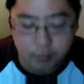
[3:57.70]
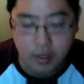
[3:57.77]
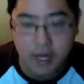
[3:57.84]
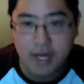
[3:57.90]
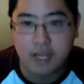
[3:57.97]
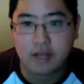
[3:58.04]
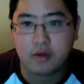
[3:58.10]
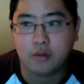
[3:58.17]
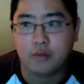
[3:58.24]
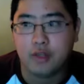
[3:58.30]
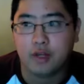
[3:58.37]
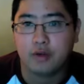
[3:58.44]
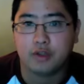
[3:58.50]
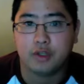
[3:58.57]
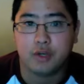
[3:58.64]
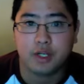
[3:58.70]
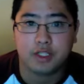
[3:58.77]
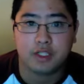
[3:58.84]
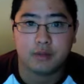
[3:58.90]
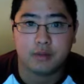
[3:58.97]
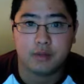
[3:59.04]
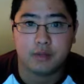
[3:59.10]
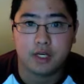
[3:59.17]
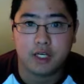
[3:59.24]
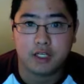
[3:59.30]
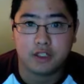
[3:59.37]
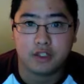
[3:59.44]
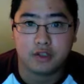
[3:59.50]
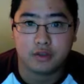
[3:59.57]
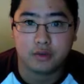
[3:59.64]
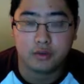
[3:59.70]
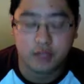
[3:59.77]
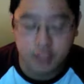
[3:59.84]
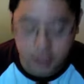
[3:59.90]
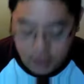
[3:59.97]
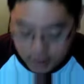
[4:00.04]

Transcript: buy it, they'll donate some of the money to the